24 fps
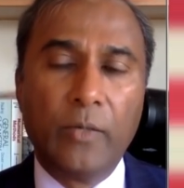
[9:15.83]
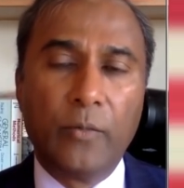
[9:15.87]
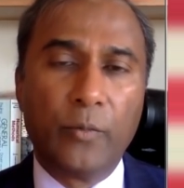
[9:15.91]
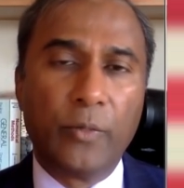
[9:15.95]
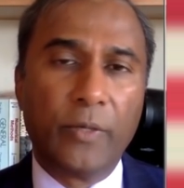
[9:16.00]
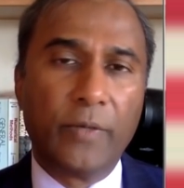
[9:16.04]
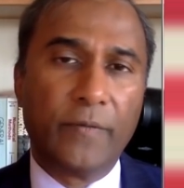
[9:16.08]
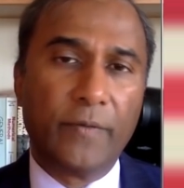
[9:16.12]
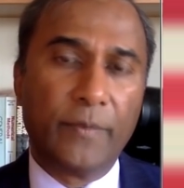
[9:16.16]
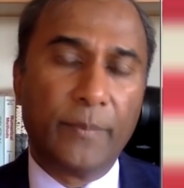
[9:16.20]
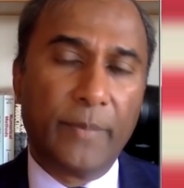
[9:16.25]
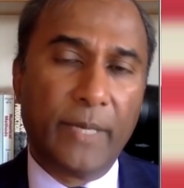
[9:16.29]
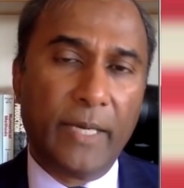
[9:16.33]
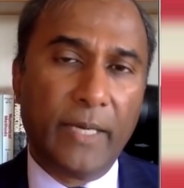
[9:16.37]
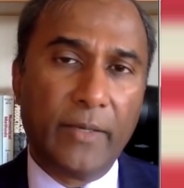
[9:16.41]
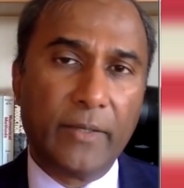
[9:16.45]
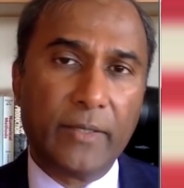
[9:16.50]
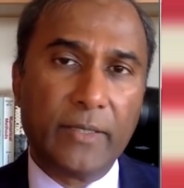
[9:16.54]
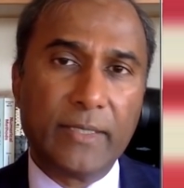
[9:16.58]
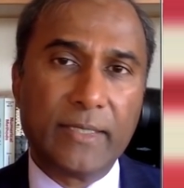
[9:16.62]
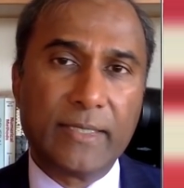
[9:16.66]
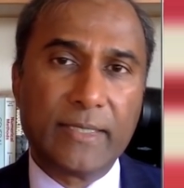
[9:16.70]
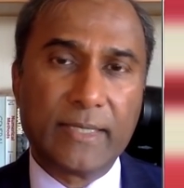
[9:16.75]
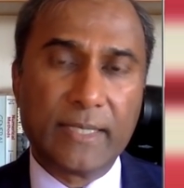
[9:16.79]
We have
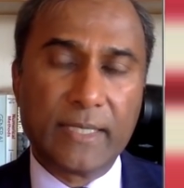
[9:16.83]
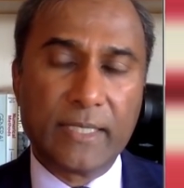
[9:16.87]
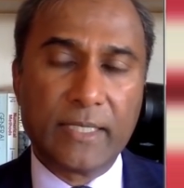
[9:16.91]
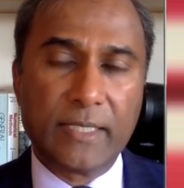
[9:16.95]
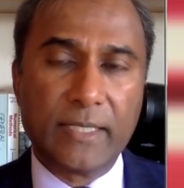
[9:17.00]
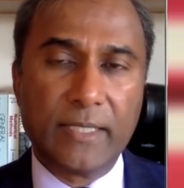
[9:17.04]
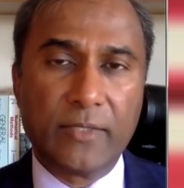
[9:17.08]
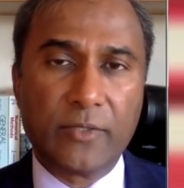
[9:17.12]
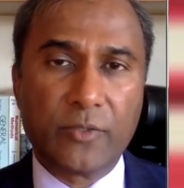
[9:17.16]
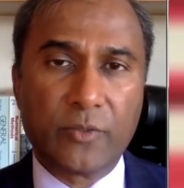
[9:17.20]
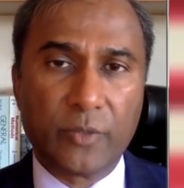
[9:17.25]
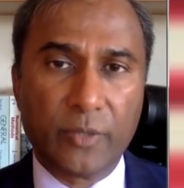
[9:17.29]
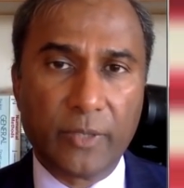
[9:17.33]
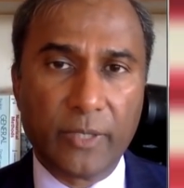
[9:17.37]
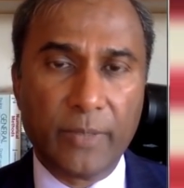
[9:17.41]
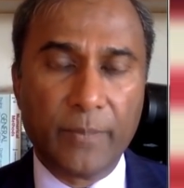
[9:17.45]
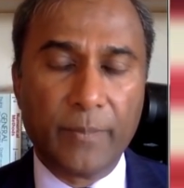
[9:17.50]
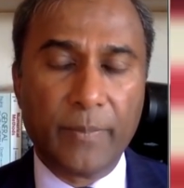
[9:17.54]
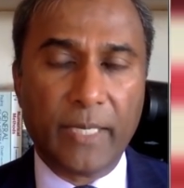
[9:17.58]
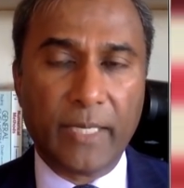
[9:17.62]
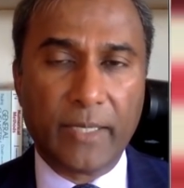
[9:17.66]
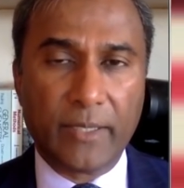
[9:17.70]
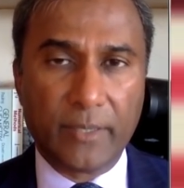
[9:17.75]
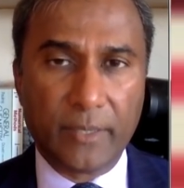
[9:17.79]
about 60
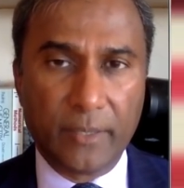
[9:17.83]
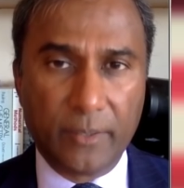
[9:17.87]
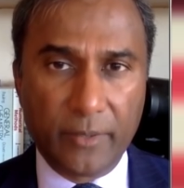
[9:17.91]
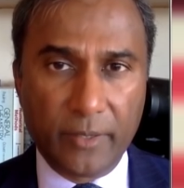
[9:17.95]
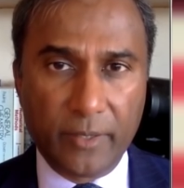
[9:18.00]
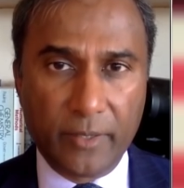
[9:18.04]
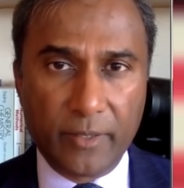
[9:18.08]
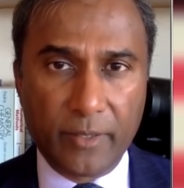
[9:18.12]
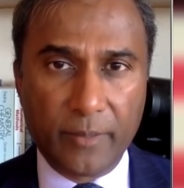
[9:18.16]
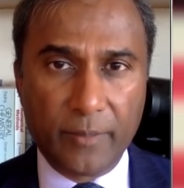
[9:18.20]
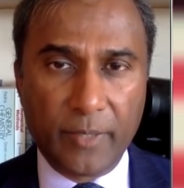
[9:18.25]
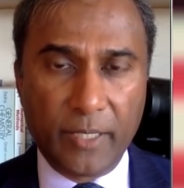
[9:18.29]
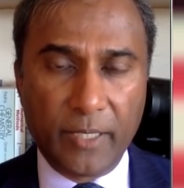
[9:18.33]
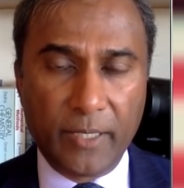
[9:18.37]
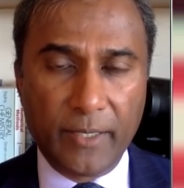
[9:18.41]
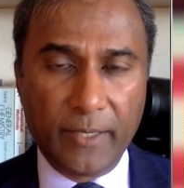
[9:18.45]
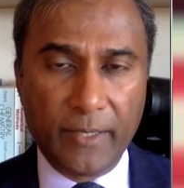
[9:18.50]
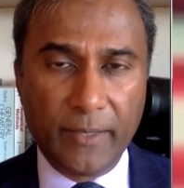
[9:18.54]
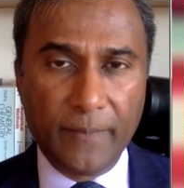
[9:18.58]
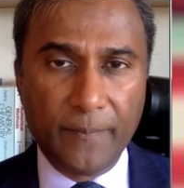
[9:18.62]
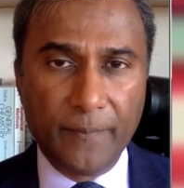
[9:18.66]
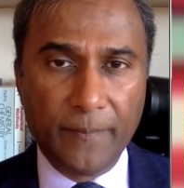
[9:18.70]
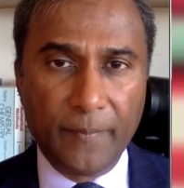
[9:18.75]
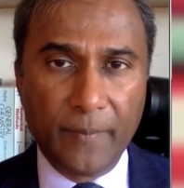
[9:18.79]
trillion bacteria in our
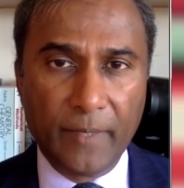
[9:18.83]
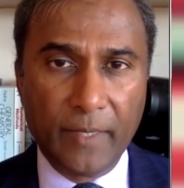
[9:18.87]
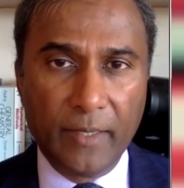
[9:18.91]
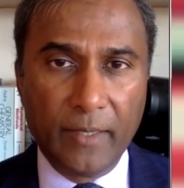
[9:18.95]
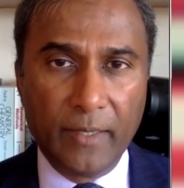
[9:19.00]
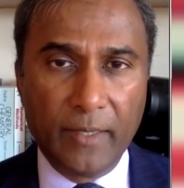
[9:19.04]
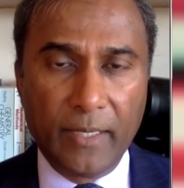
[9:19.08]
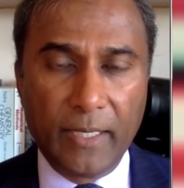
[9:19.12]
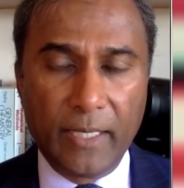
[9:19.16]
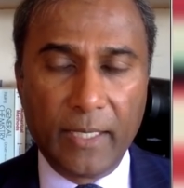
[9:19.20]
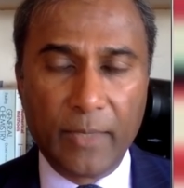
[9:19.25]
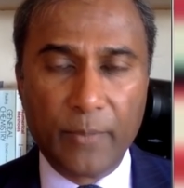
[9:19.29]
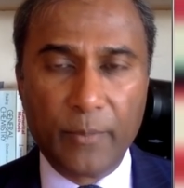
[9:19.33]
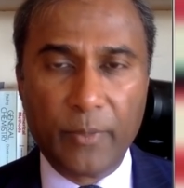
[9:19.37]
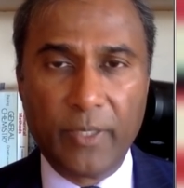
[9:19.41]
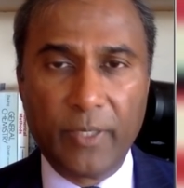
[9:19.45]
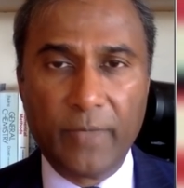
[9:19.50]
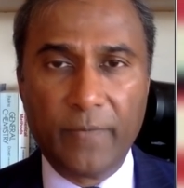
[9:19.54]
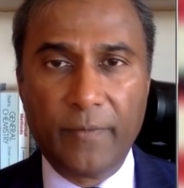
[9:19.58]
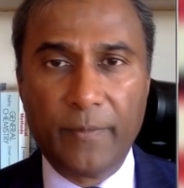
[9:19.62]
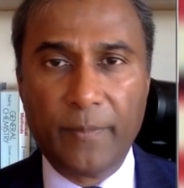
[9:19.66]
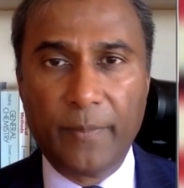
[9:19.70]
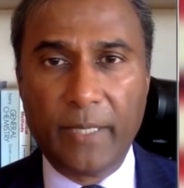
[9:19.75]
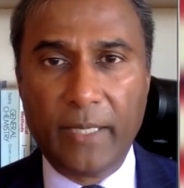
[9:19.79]
body, and
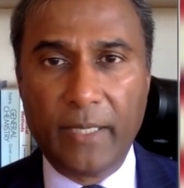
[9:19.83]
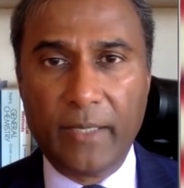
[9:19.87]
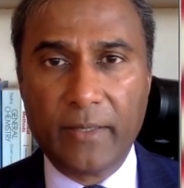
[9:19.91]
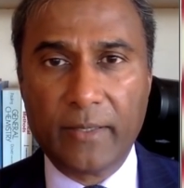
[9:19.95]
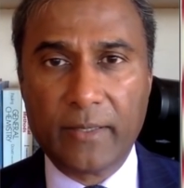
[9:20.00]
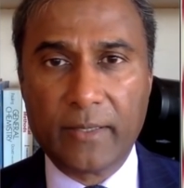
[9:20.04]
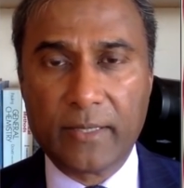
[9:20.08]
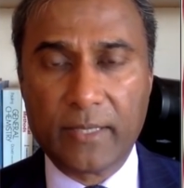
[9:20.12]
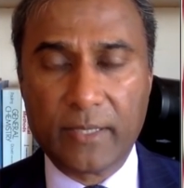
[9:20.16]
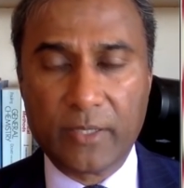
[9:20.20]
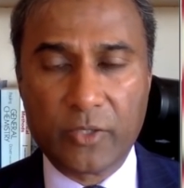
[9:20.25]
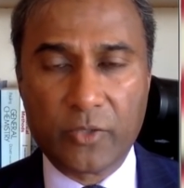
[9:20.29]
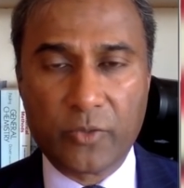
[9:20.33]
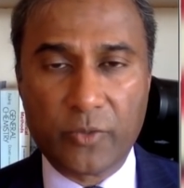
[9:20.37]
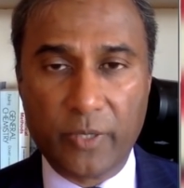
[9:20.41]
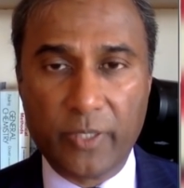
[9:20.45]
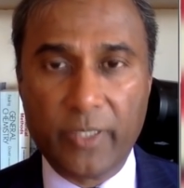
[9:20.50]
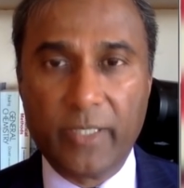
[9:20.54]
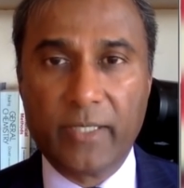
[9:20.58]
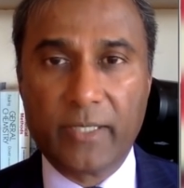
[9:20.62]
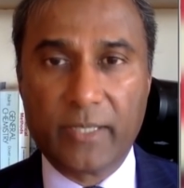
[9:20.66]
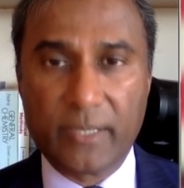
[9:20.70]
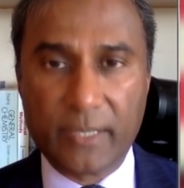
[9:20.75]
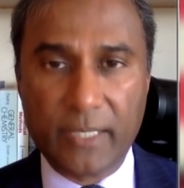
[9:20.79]
we have about 6
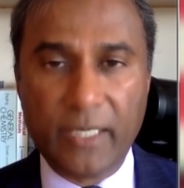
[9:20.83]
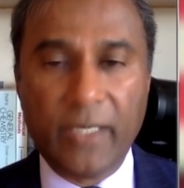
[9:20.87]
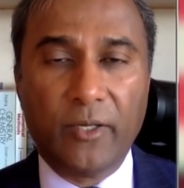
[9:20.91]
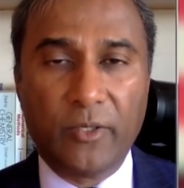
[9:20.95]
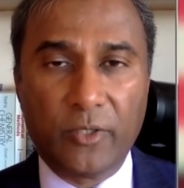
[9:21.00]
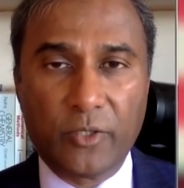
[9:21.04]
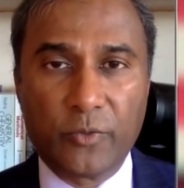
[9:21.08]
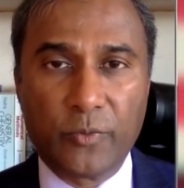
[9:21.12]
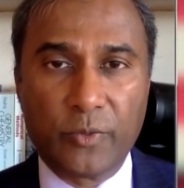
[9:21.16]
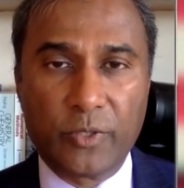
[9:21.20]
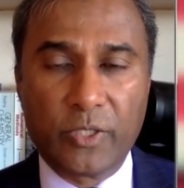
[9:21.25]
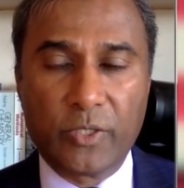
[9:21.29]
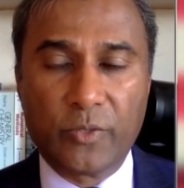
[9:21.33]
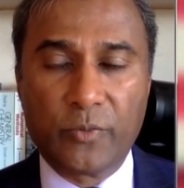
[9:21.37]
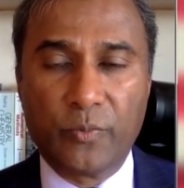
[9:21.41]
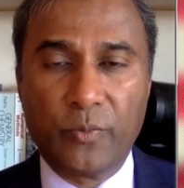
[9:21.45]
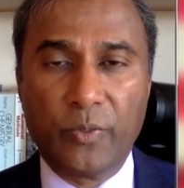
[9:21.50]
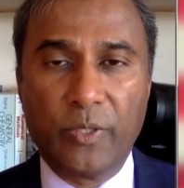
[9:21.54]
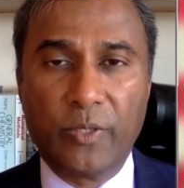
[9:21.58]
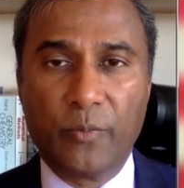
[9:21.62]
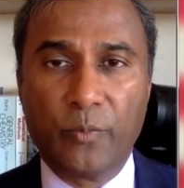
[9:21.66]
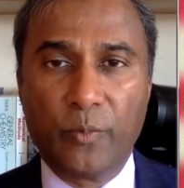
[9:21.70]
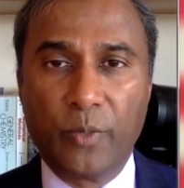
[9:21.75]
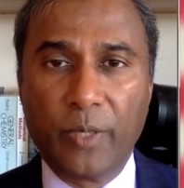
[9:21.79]
trillion cells, which is
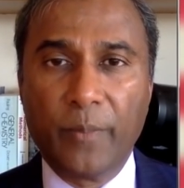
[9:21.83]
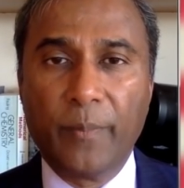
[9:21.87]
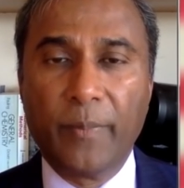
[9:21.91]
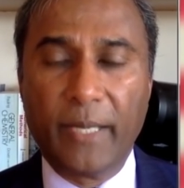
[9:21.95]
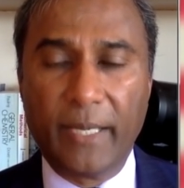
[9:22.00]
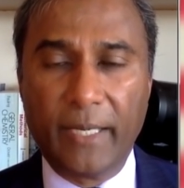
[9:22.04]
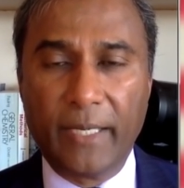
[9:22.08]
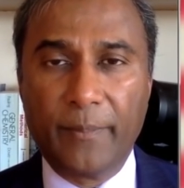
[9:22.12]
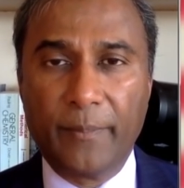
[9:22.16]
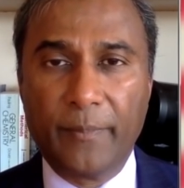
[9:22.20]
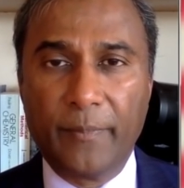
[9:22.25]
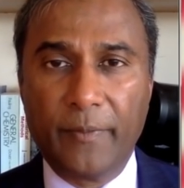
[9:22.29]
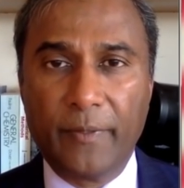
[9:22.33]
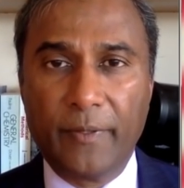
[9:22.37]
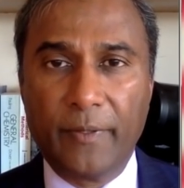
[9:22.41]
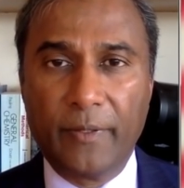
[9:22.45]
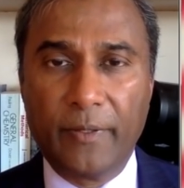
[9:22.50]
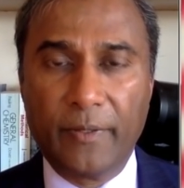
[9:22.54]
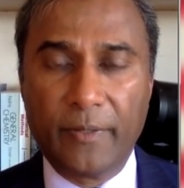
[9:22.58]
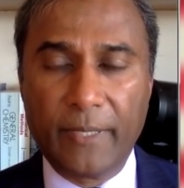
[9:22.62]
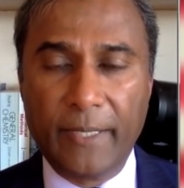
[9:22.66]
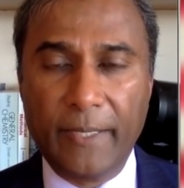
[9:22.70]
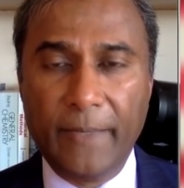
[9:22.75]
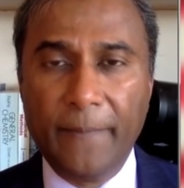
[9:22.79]
what we're made of,
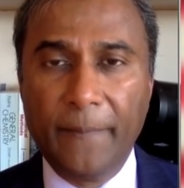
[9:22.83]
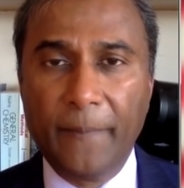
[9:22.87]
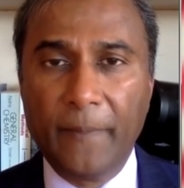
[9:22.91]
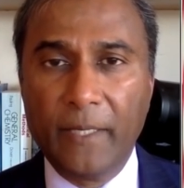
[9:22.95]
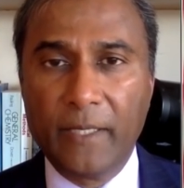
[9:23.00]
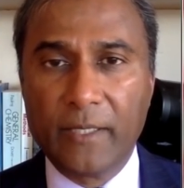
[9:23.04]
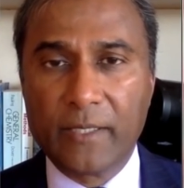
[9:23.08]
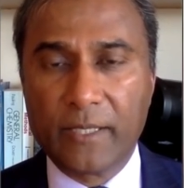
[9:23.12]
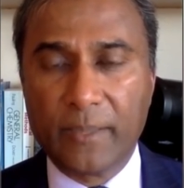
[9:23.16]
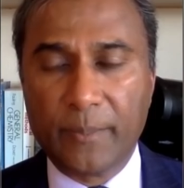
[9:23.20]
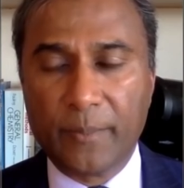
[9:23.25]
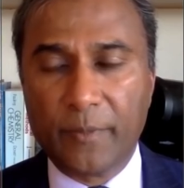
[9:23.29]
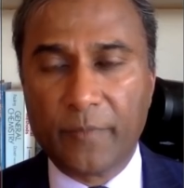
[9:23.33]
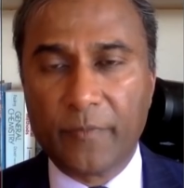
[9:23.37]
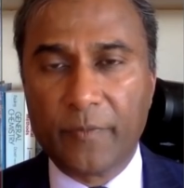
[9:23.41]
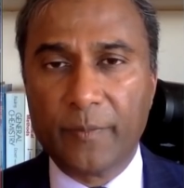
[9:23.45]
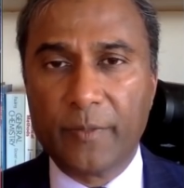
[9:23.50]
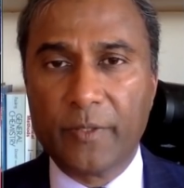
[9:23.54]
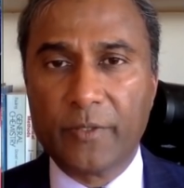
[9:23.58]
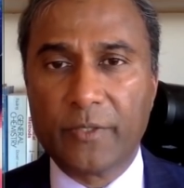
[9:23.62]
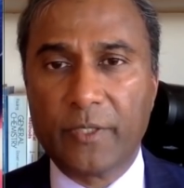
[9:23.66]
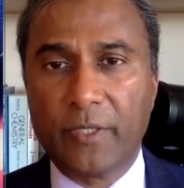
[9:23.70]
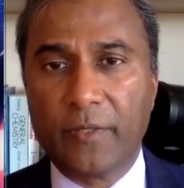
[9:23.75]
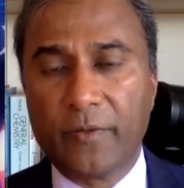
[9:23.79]
okay? Separate
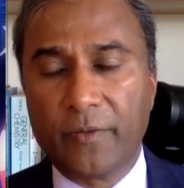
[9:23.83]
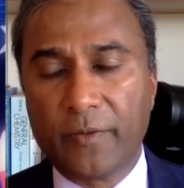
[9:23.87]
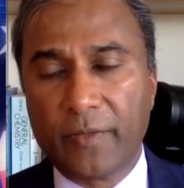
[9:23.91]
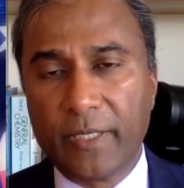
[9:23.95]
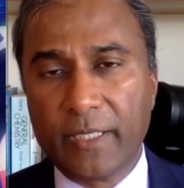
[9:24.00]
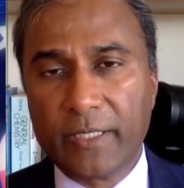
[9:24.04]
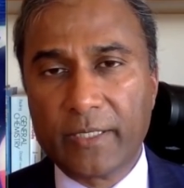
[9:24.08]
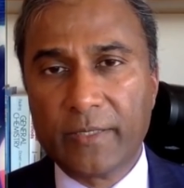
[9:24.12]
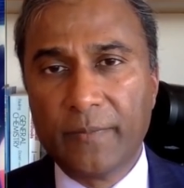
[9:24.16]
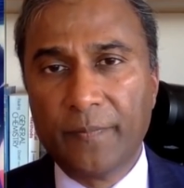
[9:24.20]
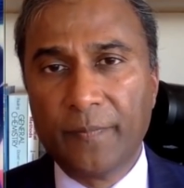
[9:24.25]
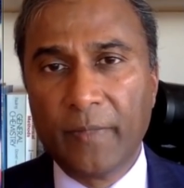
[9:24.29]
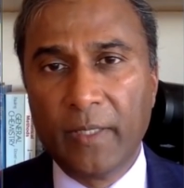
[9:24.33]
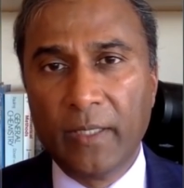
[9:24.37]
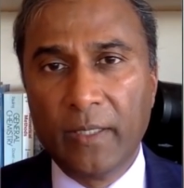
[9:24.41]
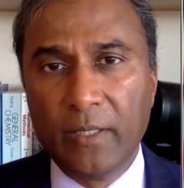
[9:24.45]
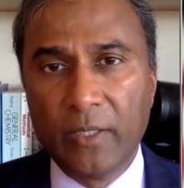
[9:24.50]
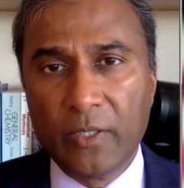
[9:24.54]
from those other things.